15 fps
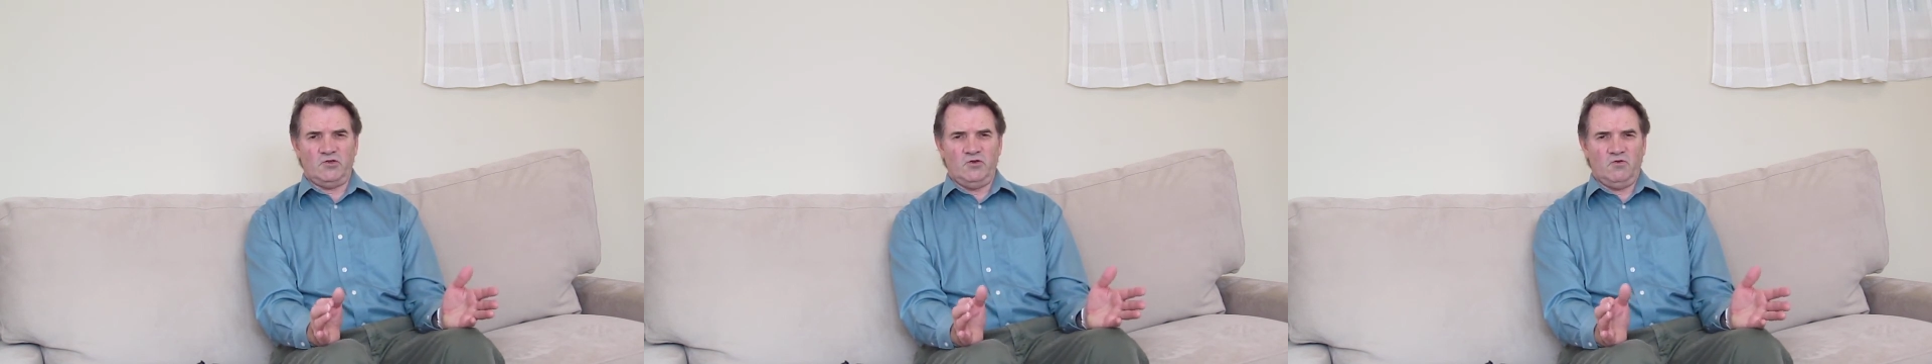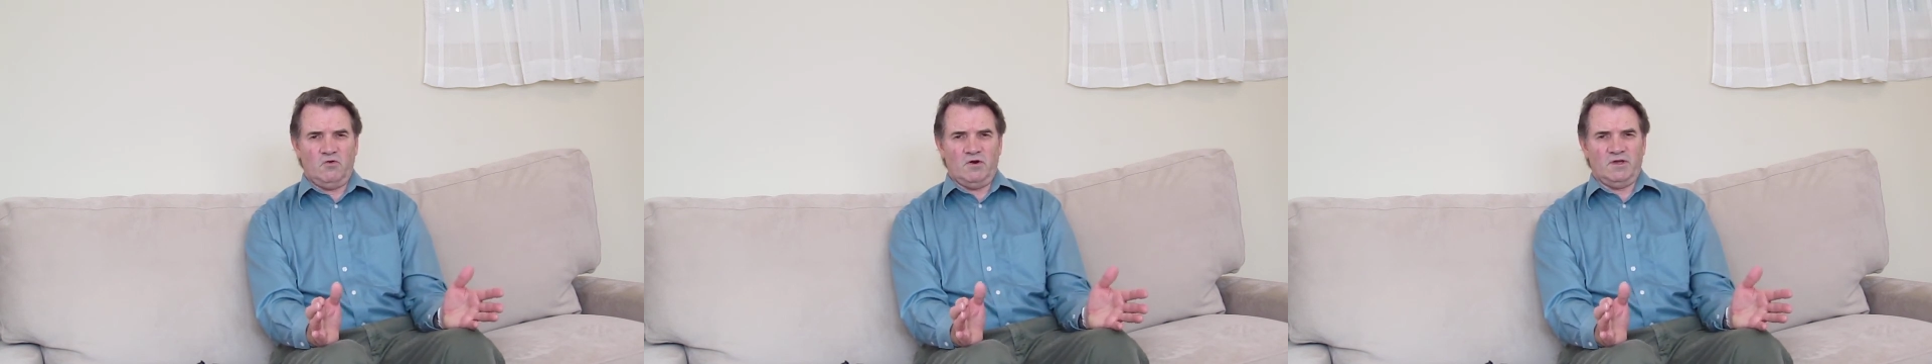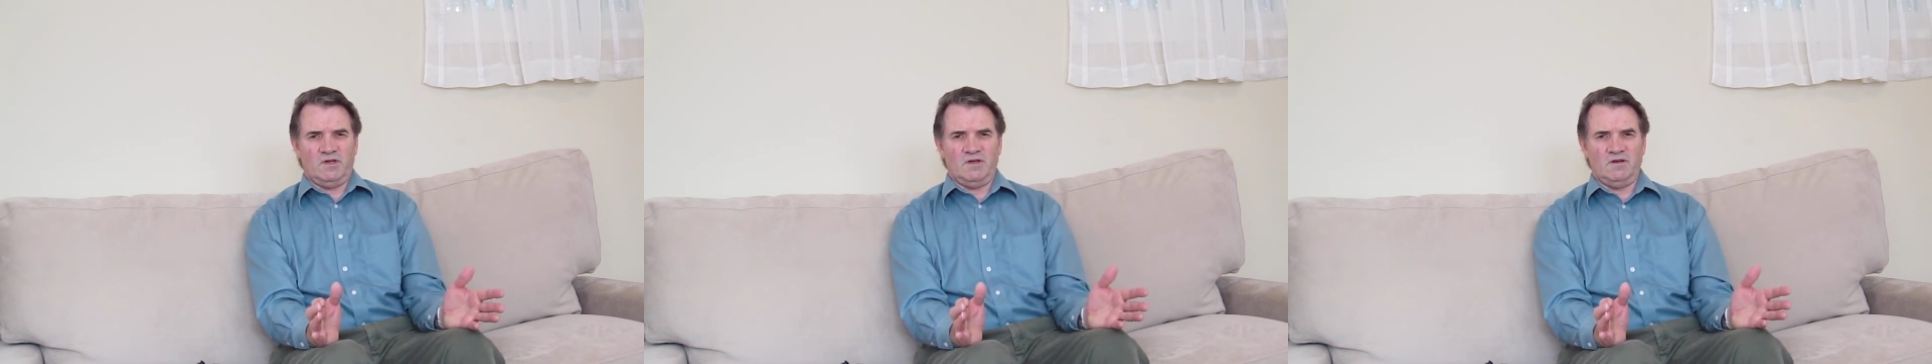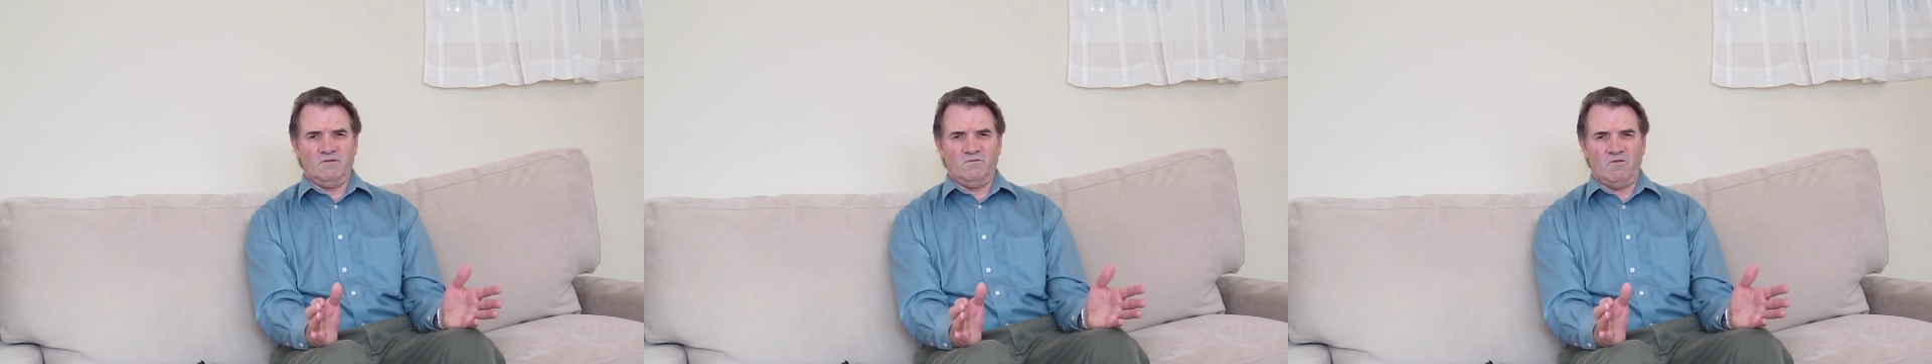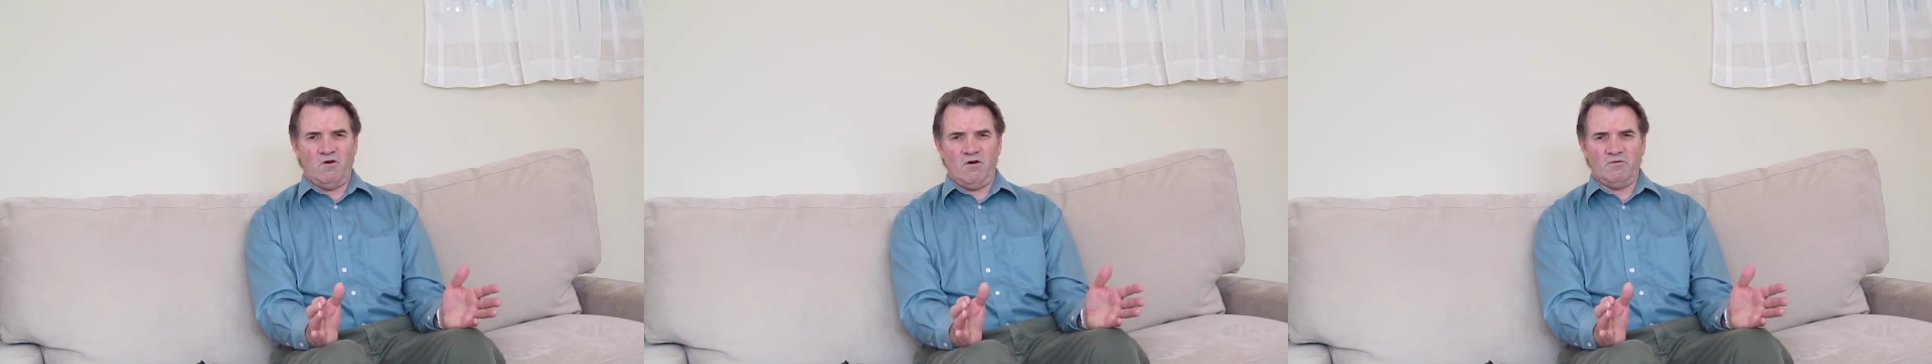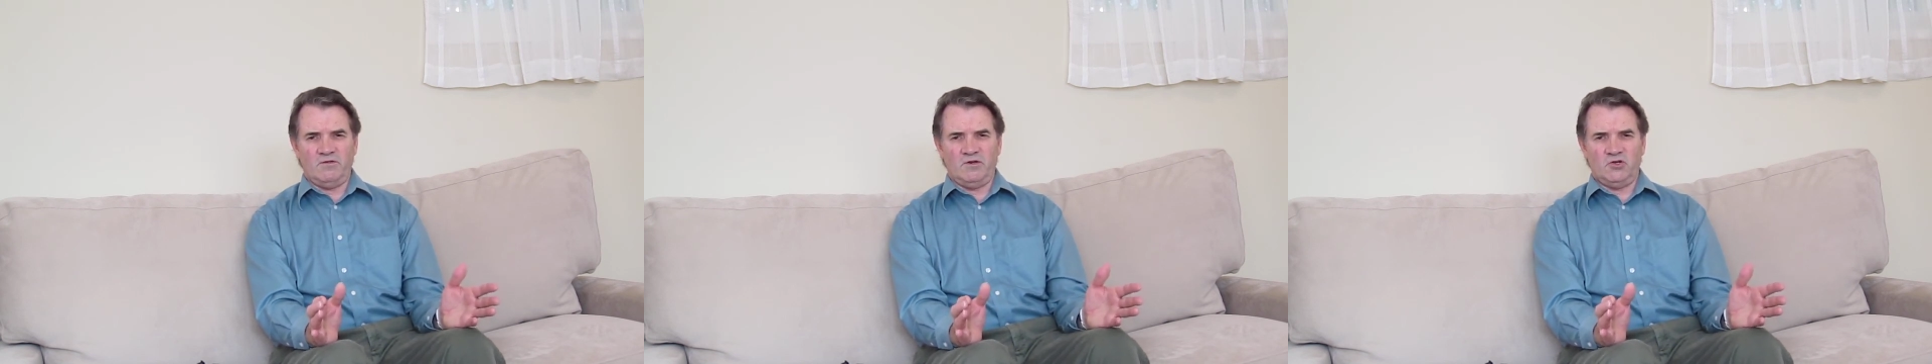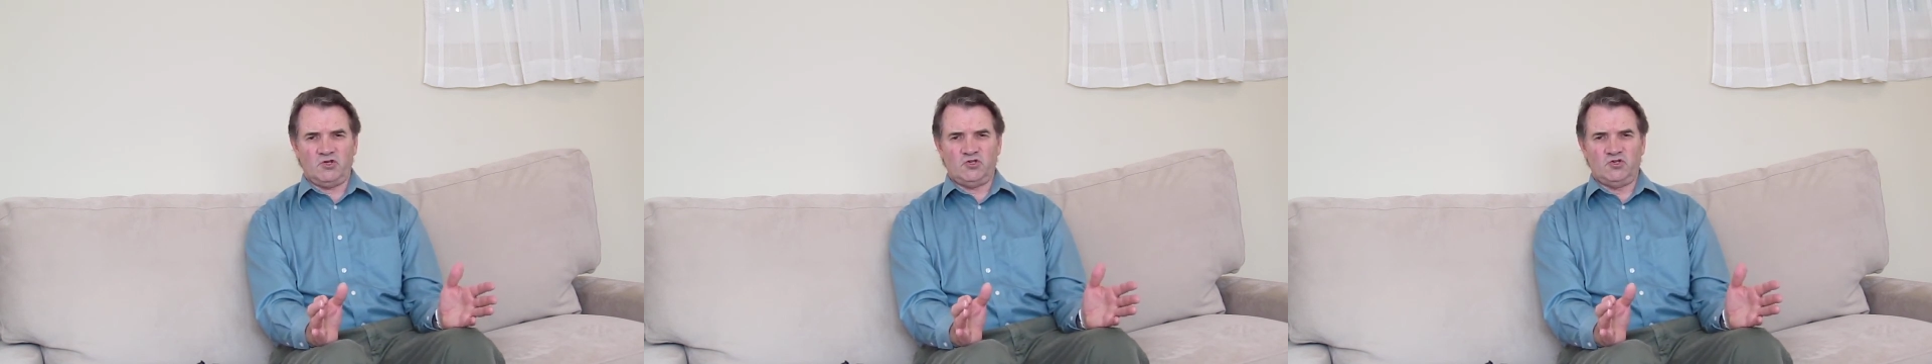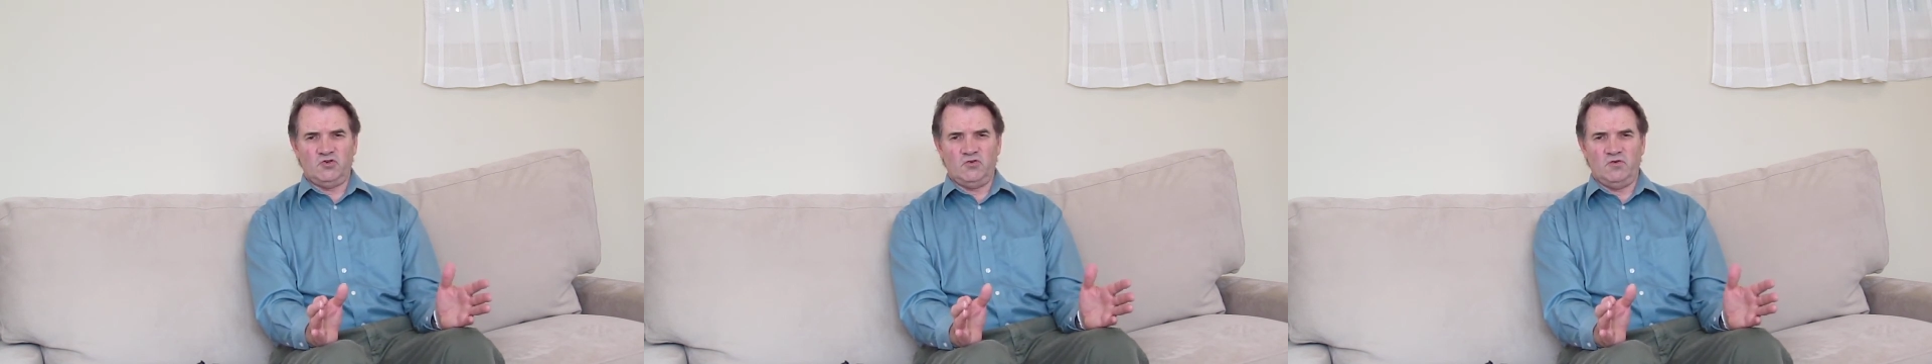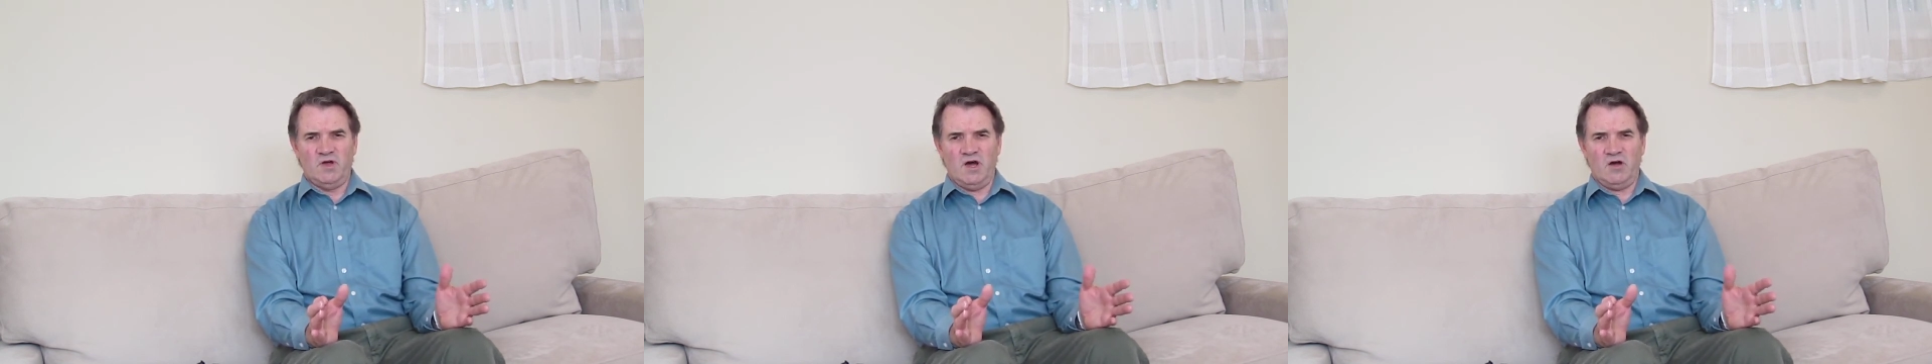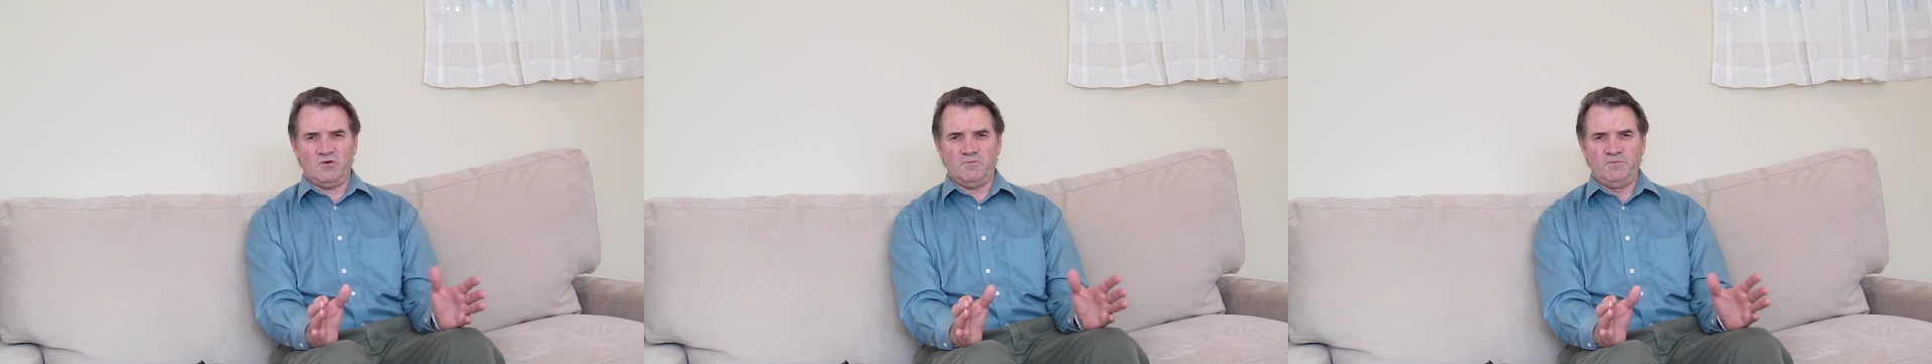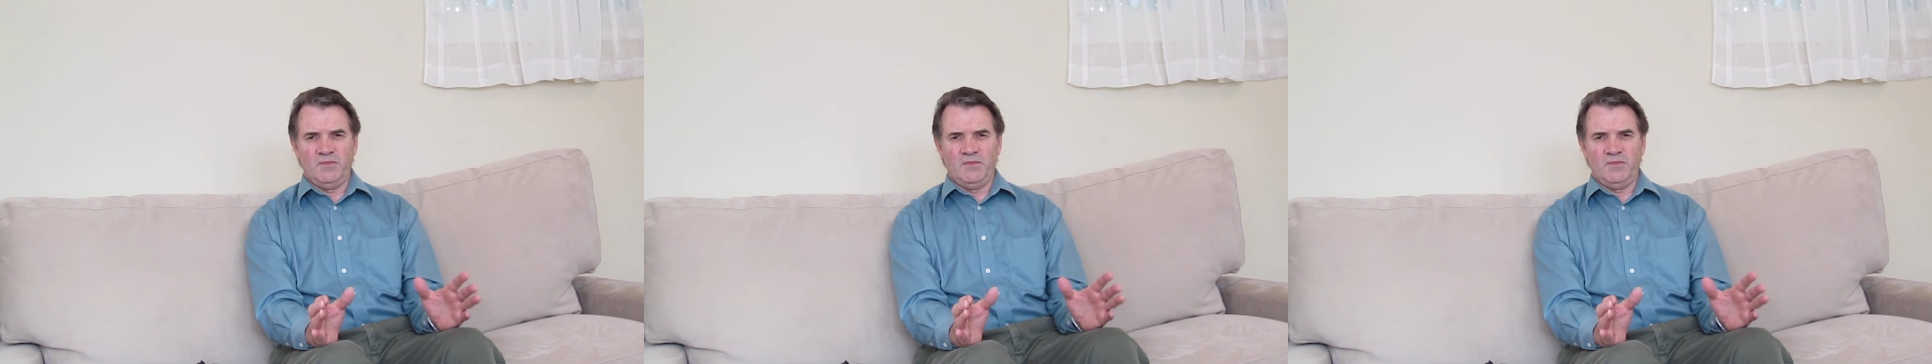You don't want to get involved in this shootout.